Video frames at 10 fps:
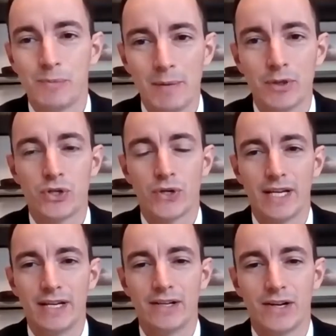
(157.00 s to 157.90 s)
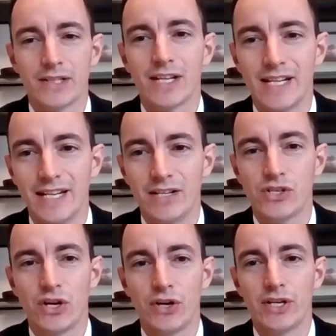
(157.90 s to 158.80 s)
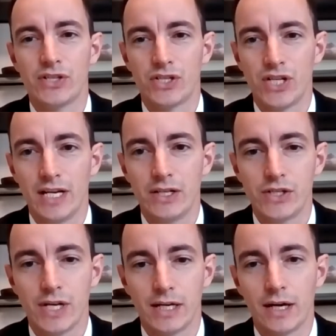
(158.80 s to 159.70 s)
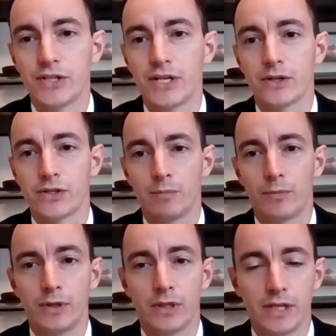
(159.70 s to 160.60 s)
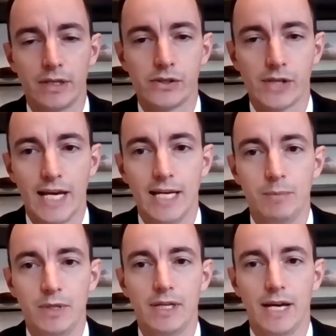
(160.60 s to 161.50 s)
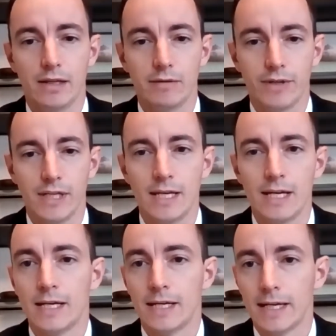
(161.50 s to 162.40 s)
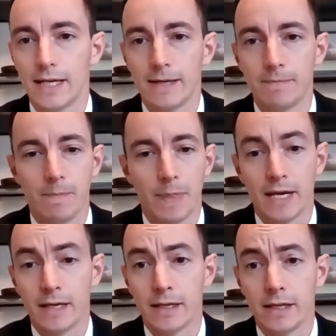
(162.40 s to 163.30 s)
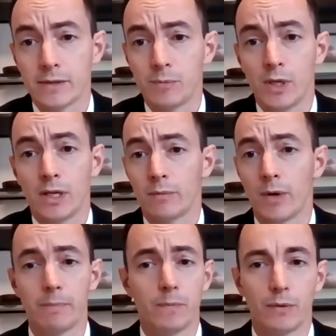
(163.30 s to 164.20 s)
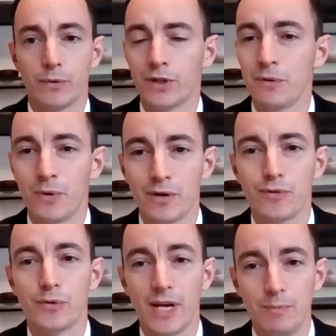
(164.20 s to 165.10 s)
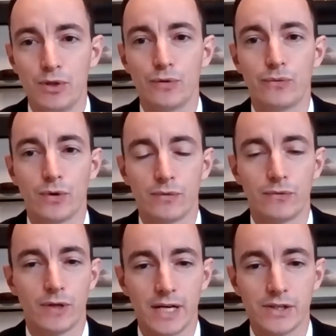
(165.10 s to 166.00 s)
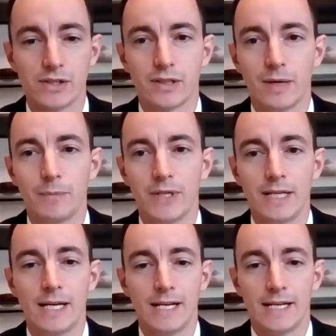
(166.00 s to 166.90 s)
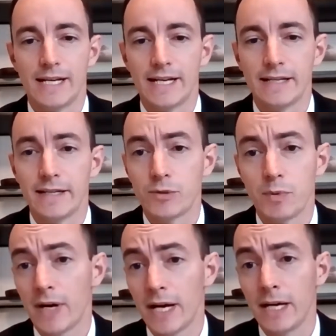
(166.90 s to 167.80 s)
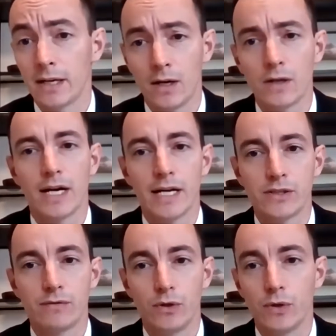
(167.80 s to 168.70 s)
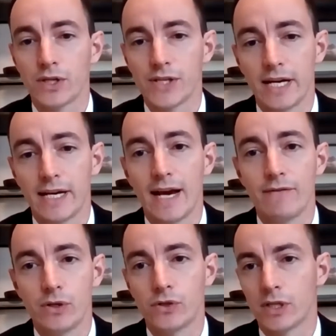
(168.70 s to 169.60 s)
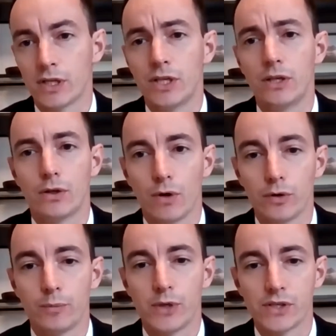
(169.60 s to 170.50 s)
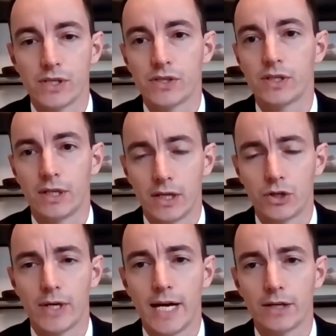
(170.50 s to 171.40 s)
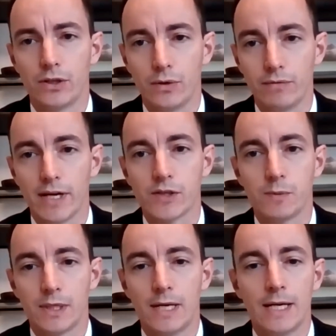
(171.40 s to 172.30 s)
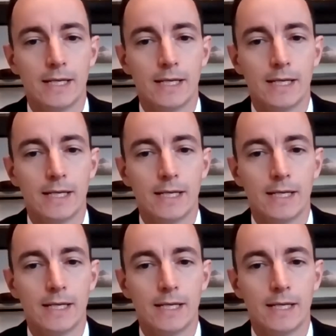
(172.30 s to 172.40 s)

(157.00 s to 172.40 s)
publicly traded on the Canadian Securities Exchange. Our ticker symbol is APLV, and it's been a really wonderful debut for us and the company, and it's providing all kinds of new and exciting avenues to continue to grow the business and attract new investment